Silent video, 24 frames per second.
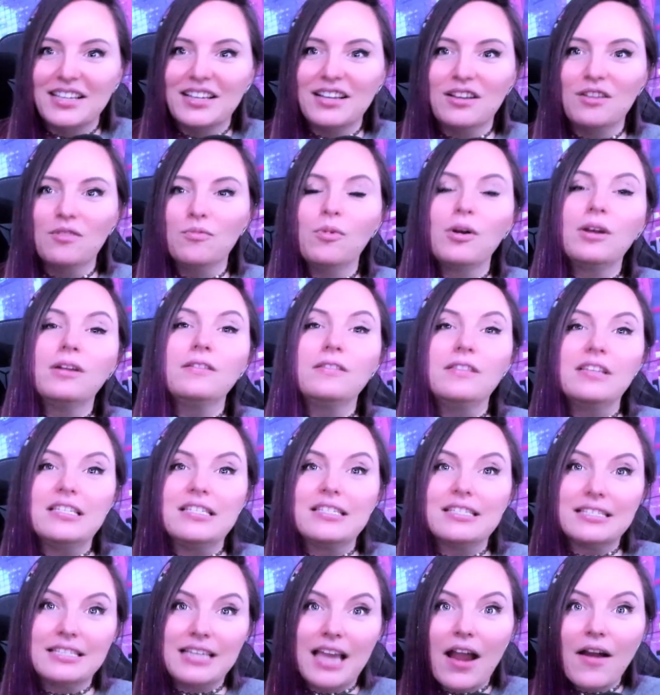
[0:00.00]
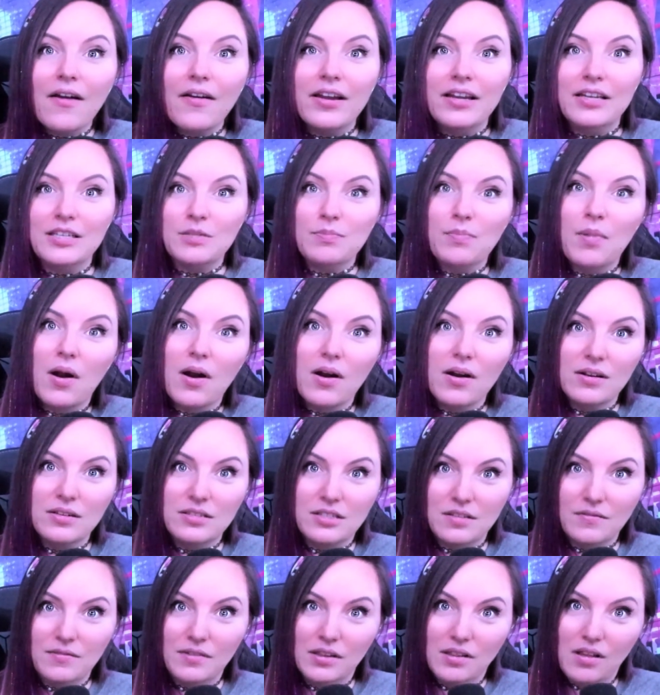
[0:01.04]
One of the scariest
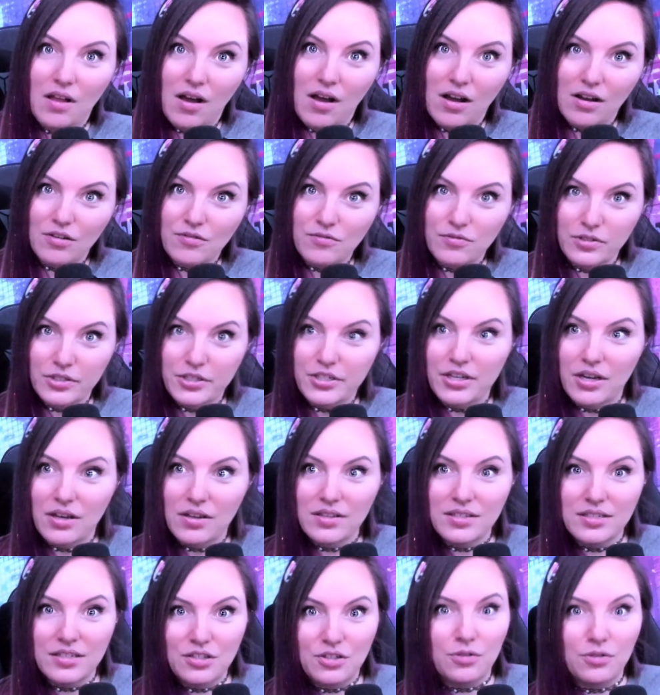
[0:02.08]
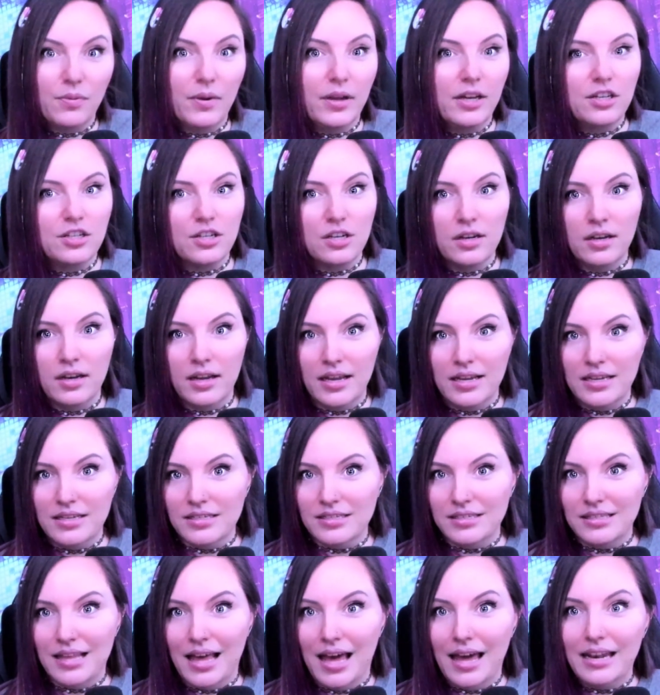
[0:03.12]
parts of the Log4Shell situation
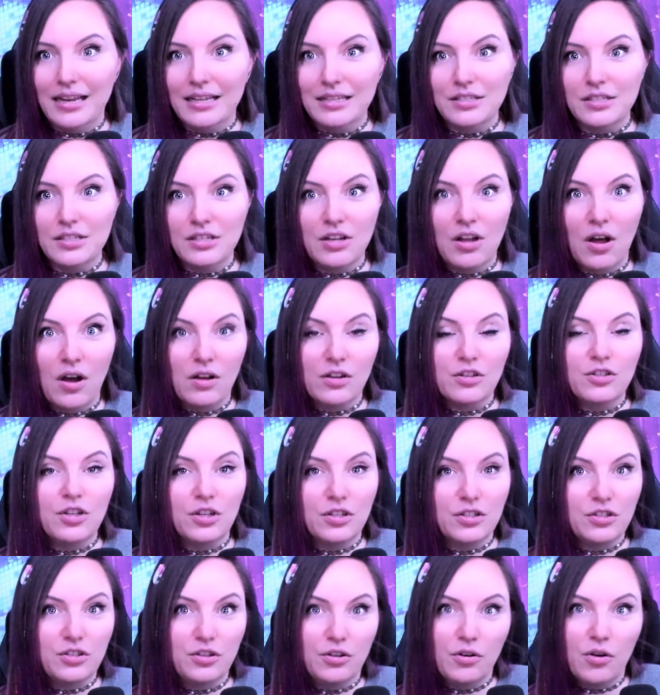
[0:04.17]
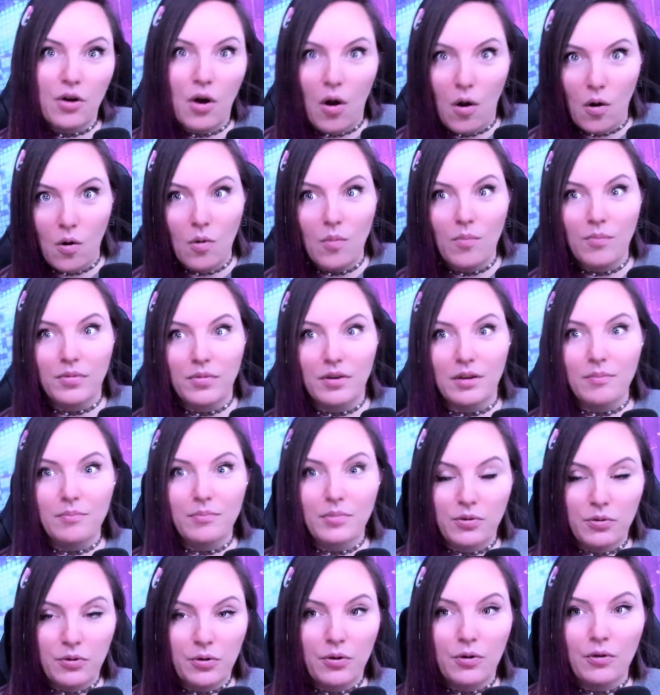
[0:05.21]
is that it's not just your home
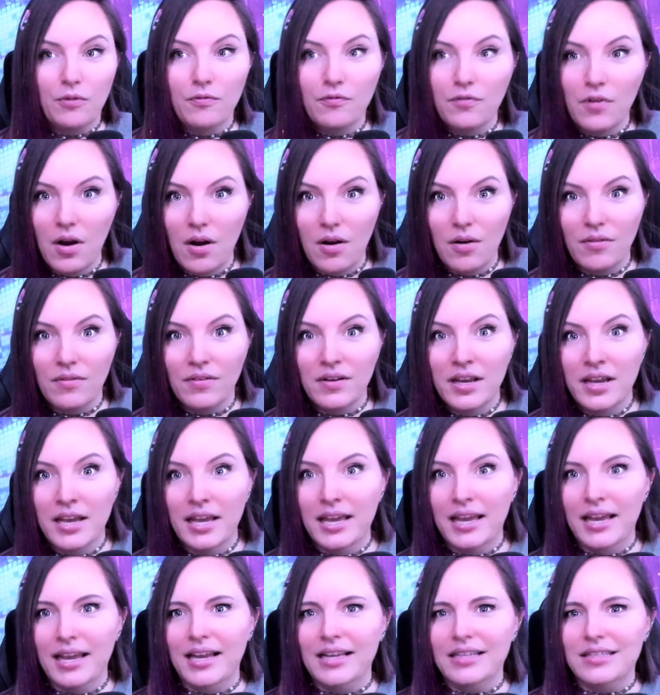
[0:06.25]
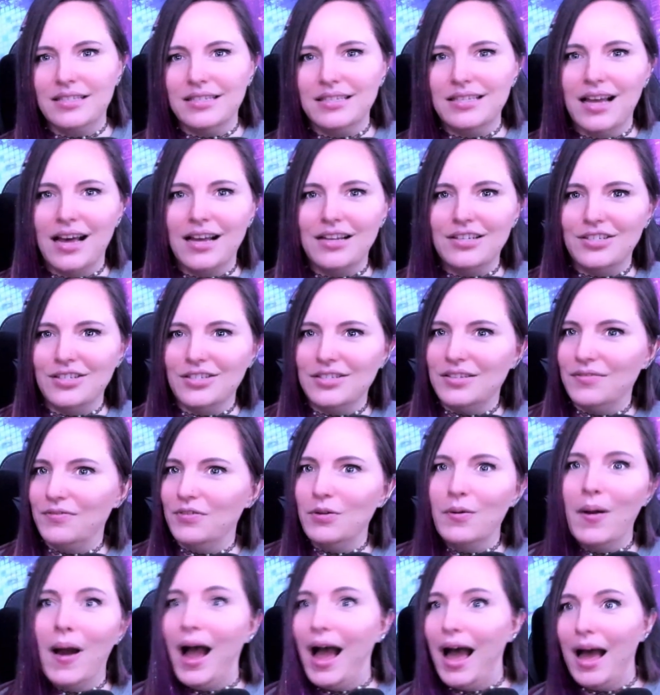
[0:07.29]
computer or phone. It's not just if you
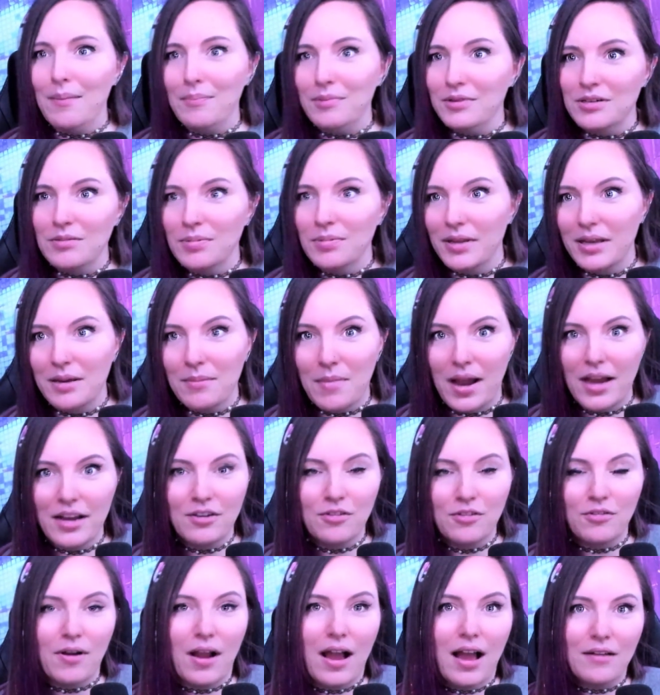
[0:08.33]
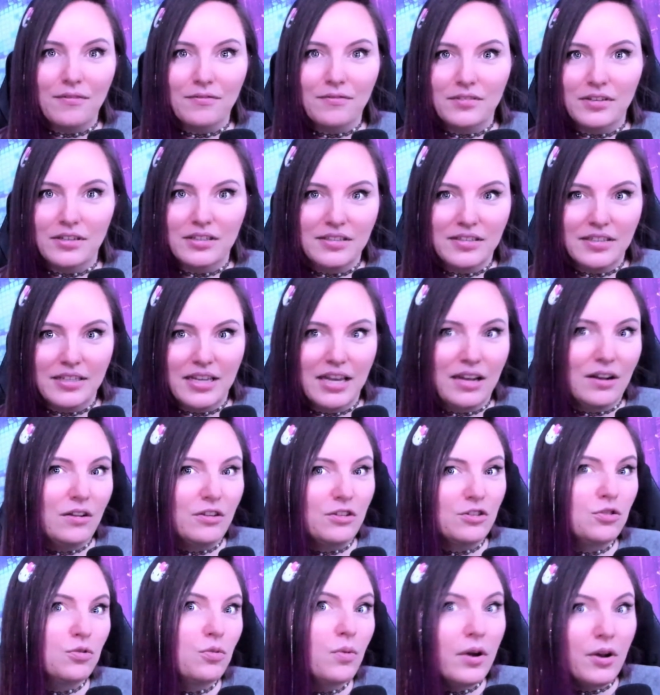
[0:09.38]
happen to play Minecraft and get on
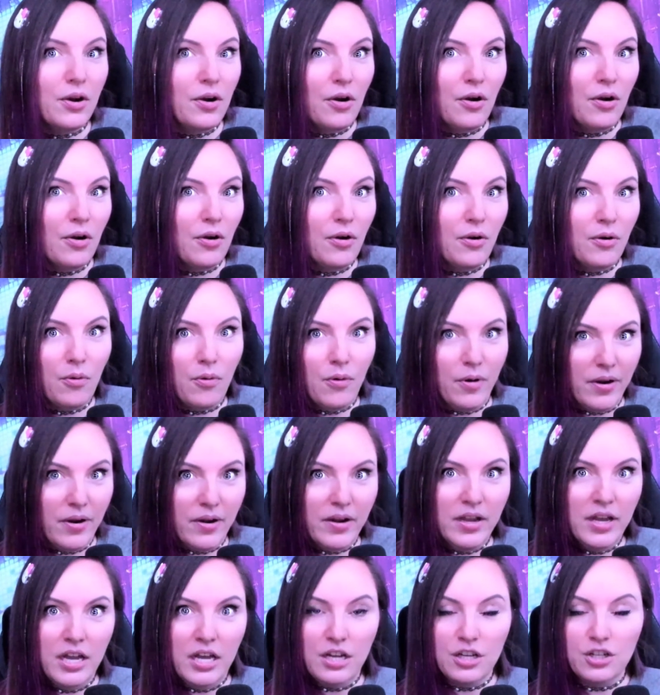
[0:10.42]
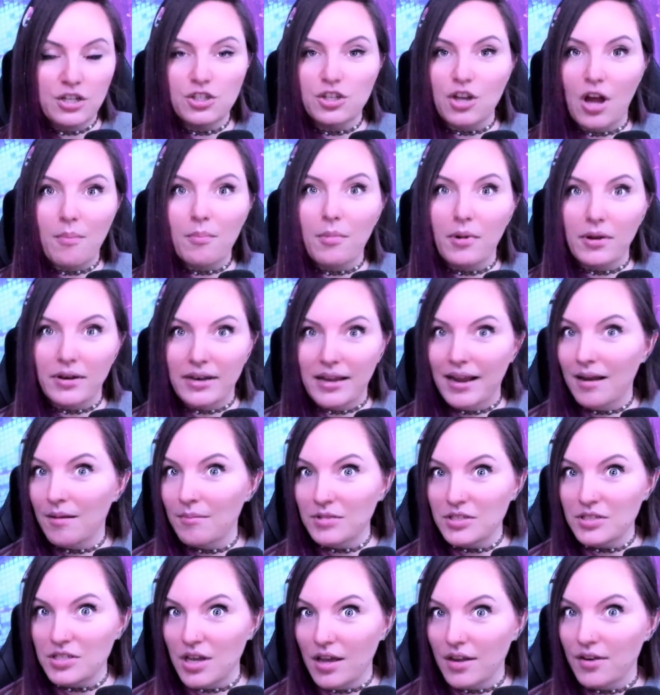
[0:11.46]
Twitter or shop on
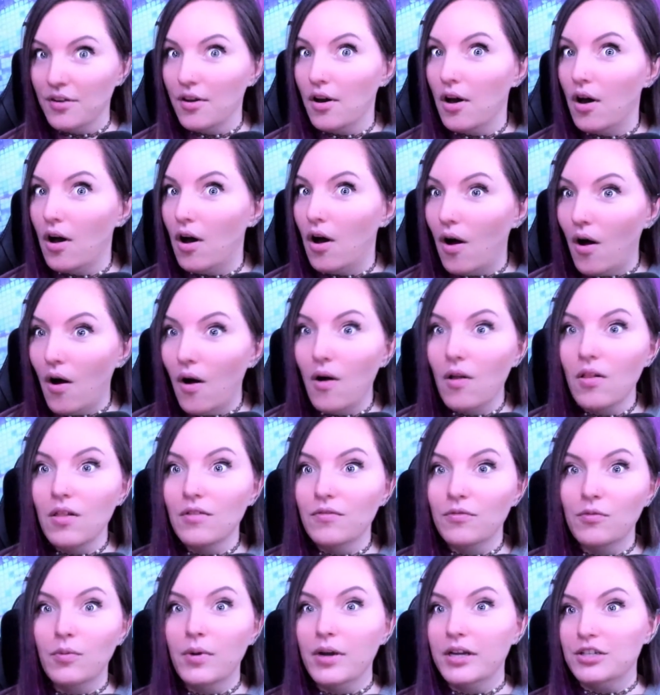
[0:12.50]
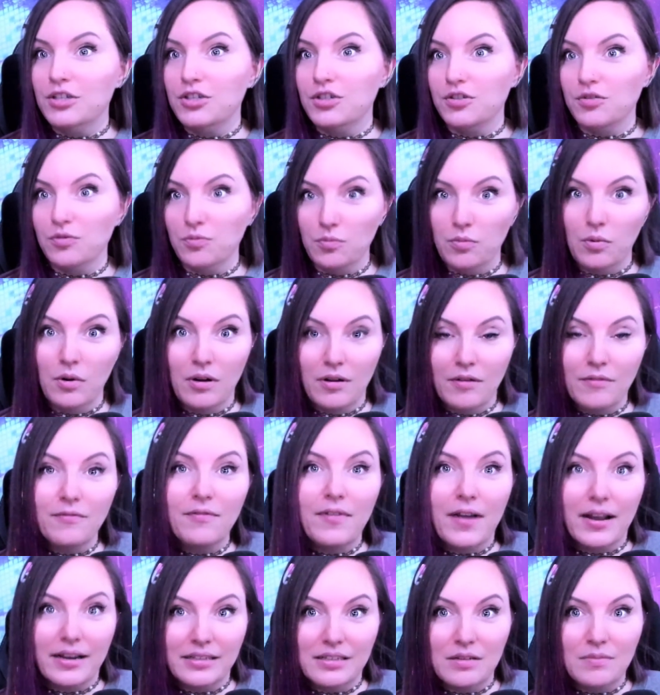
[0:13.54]
Amazon, all of which were
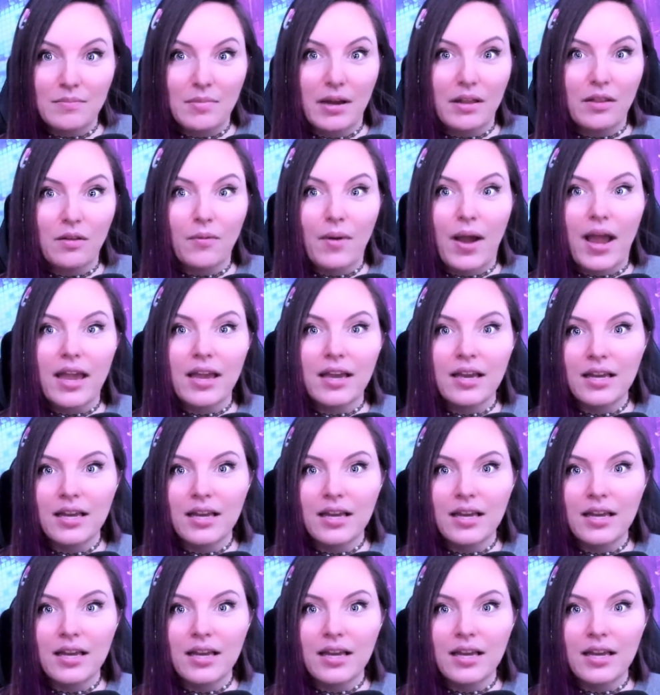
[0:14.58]
affected, by the way.